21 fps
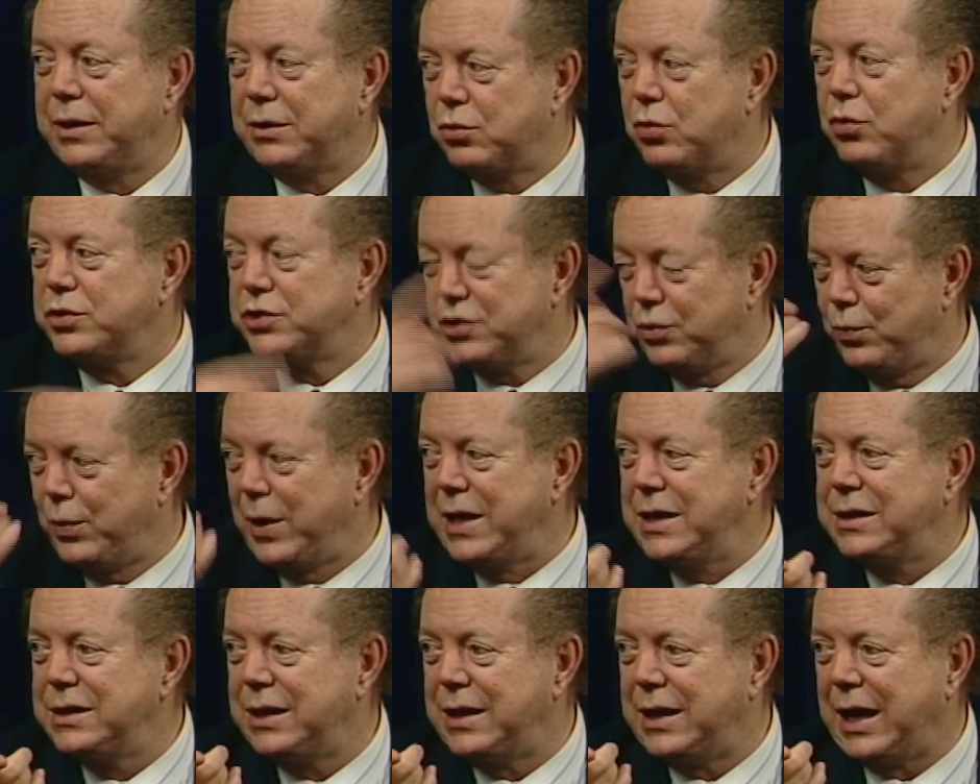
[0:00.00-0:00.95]
But of course, it
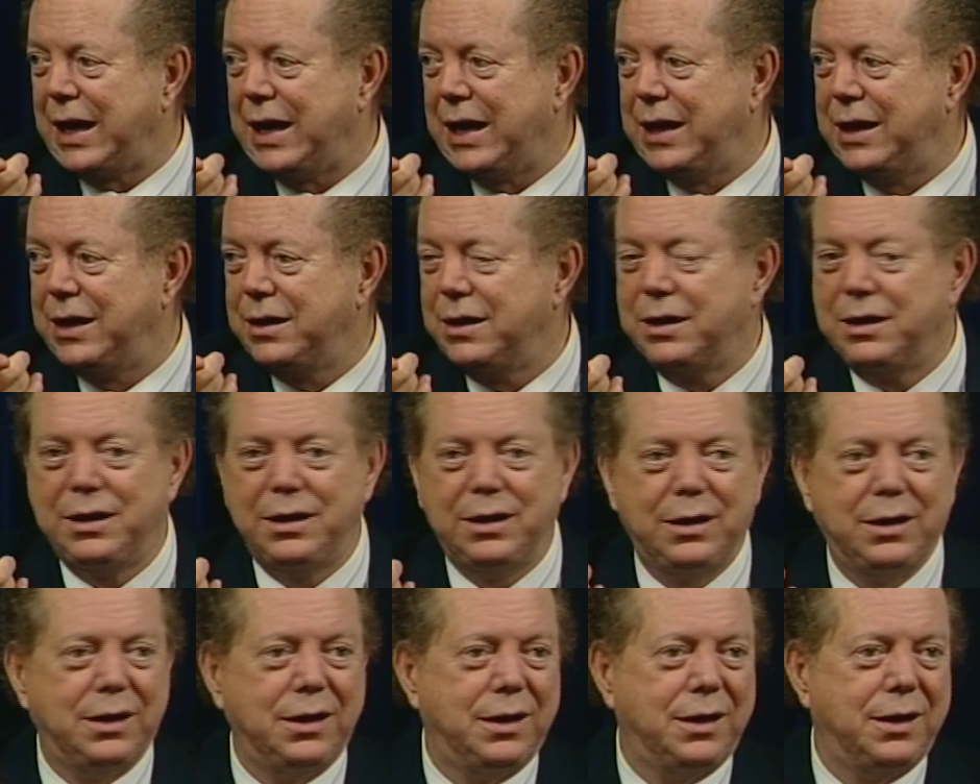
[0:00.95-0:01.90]
rained today,
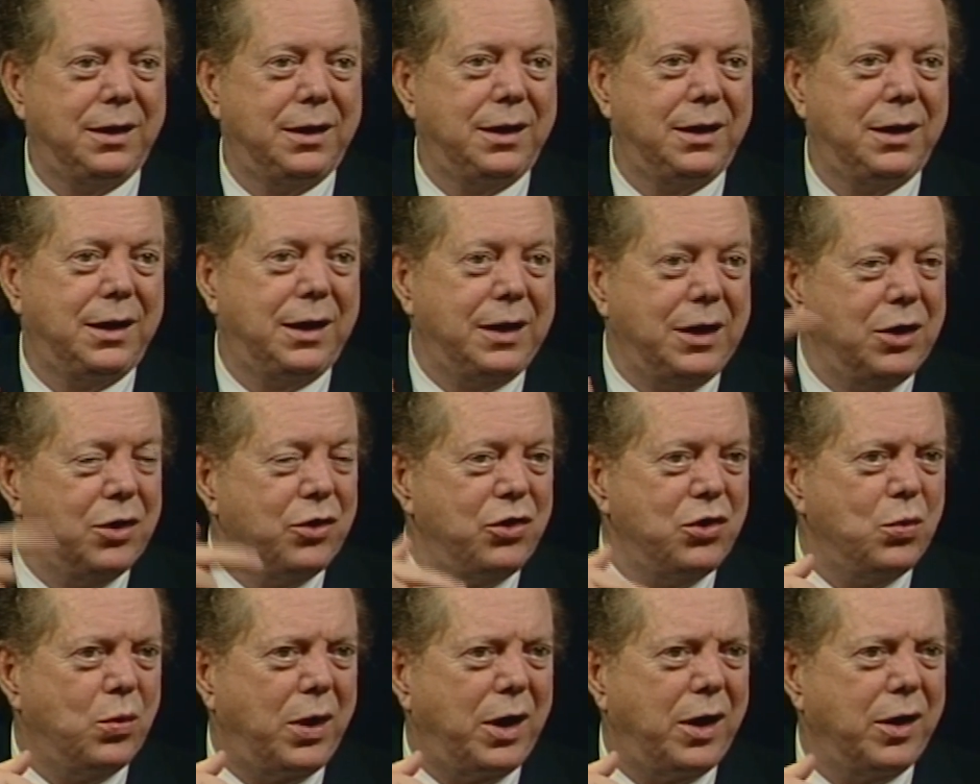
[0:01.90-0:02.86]
and
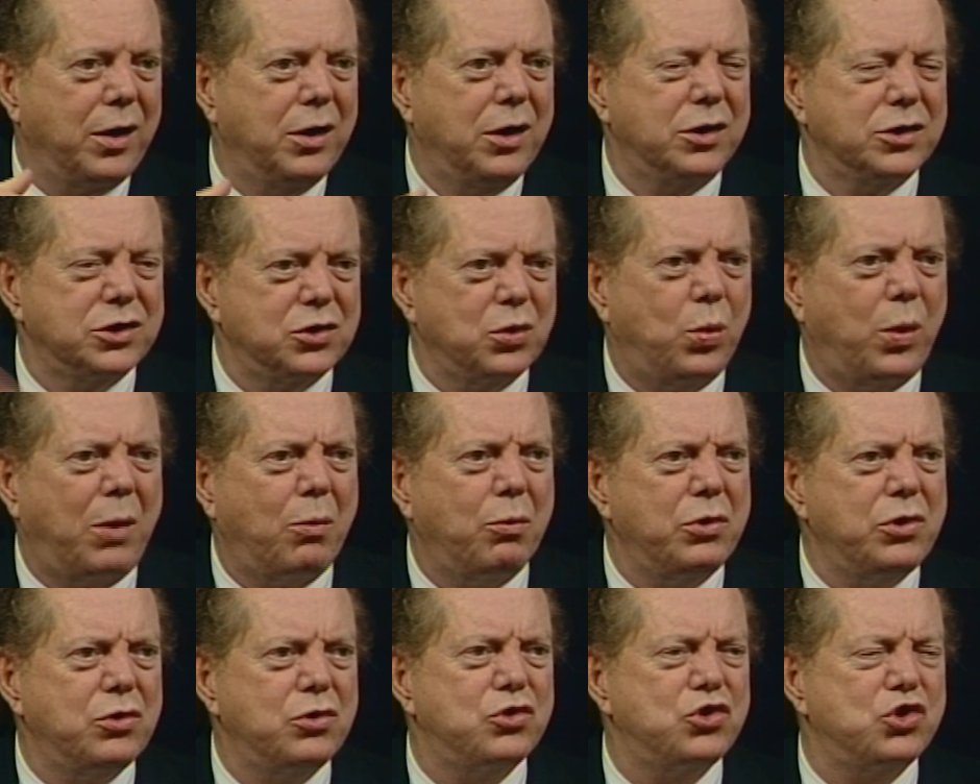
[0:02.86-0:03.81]
here you are. So,
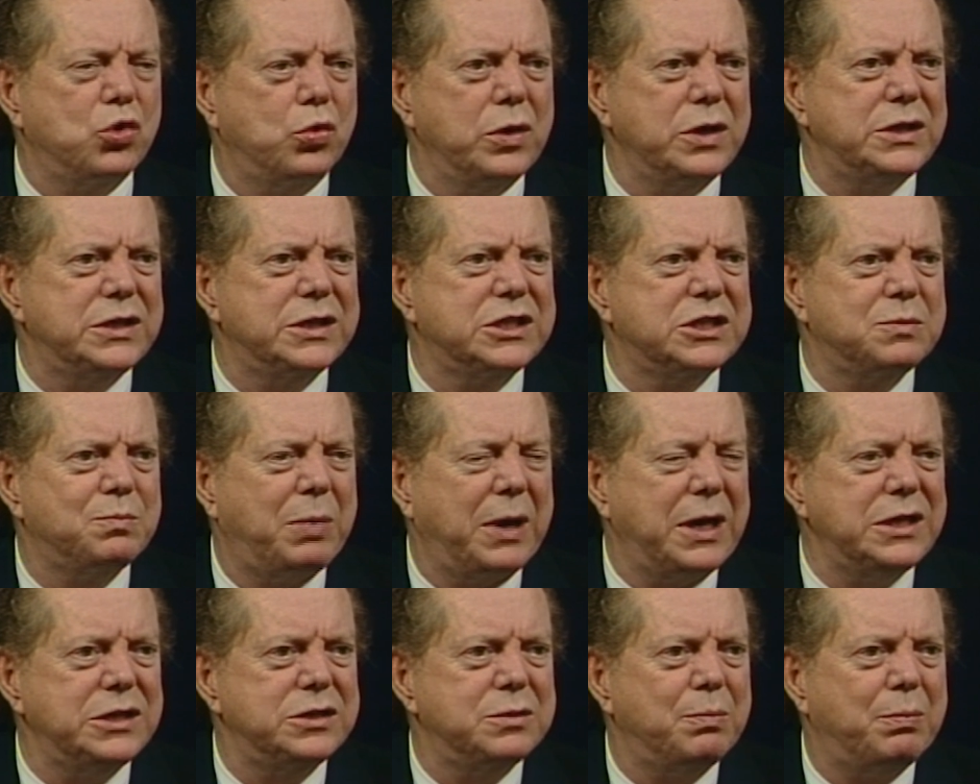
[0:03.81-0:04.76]
what were your choices
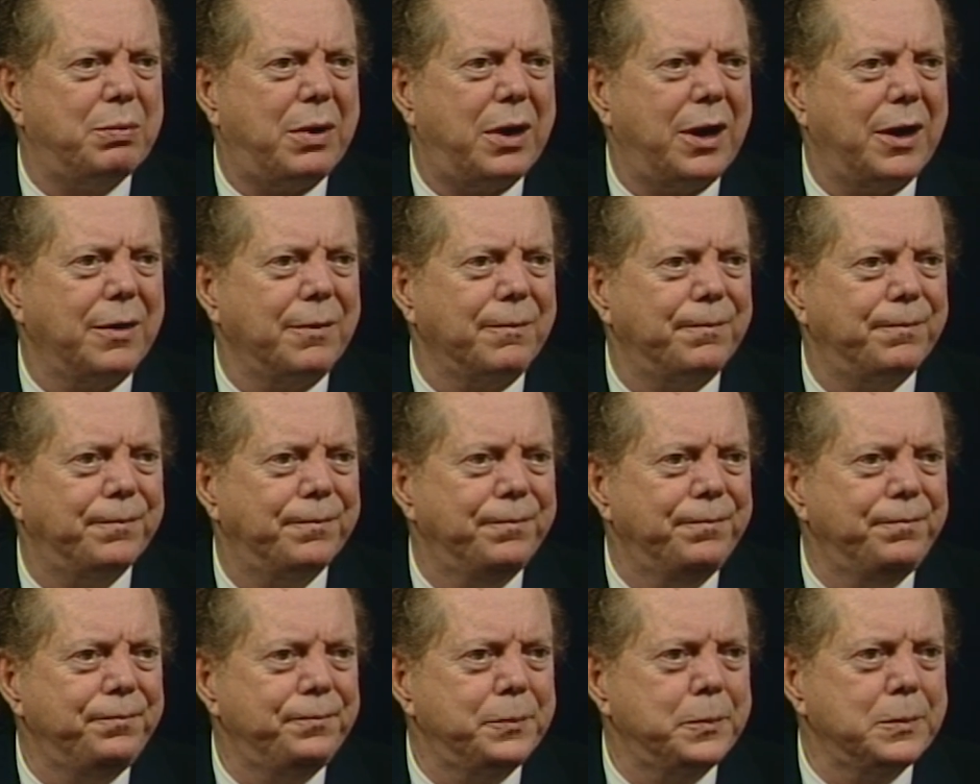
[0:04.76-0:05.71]
based upon?
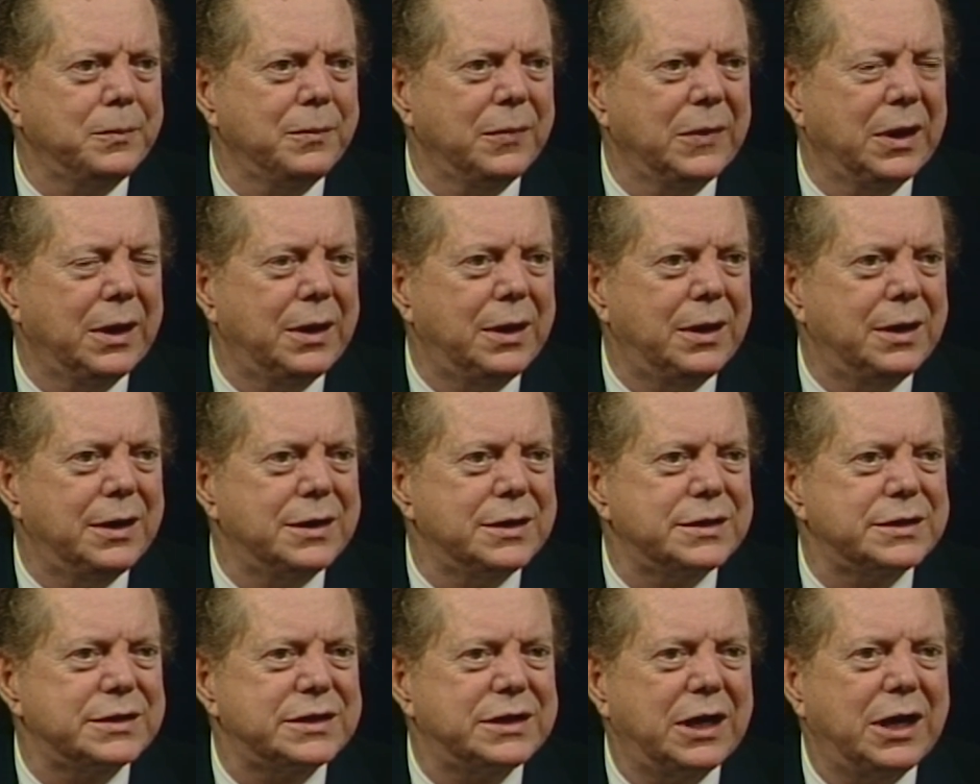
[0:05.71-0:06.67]

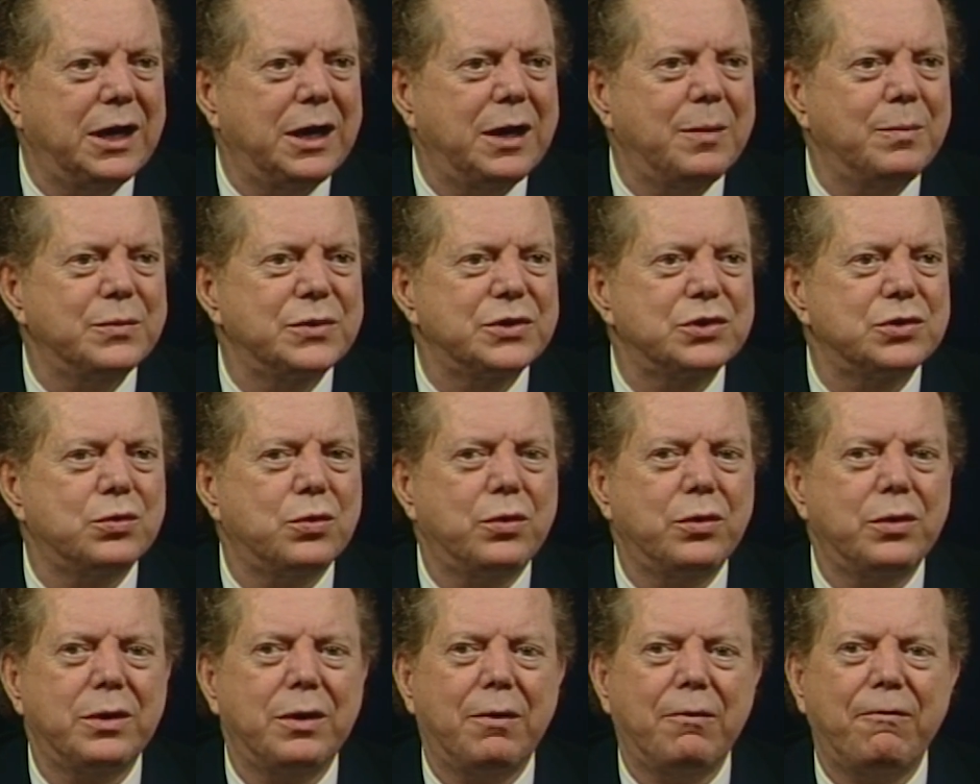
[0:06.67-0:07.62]
some
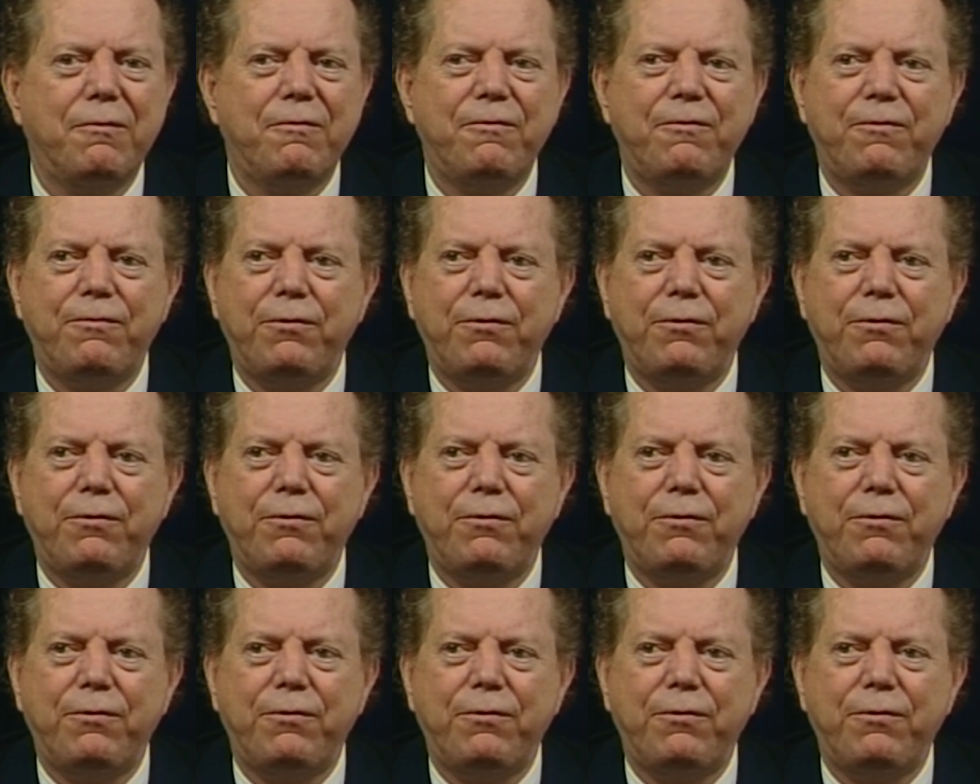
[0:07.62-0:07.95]
sort of